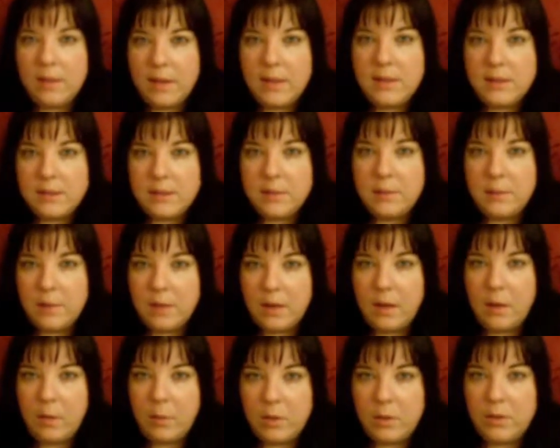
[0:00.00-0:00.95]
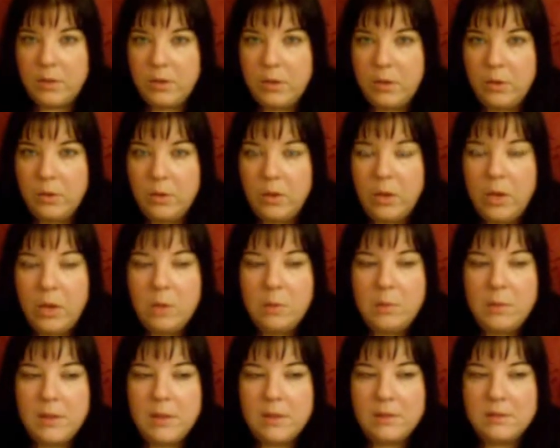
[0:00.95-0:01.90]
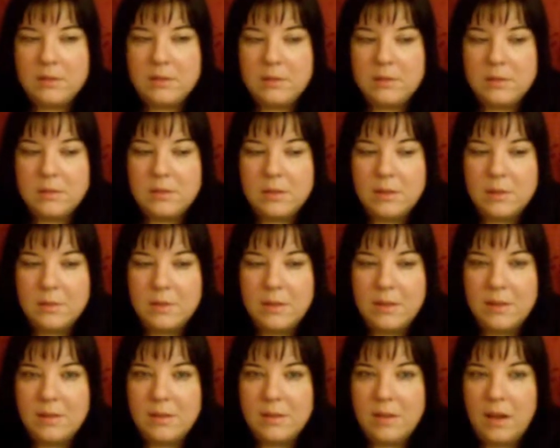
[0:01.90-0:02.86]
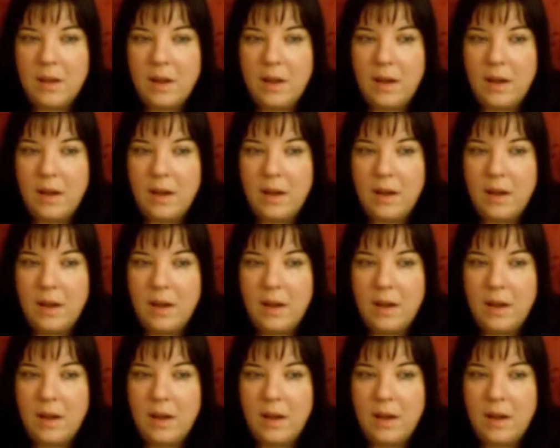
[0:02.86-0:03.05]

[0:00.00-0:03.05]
that is something I want to do. Because sometimes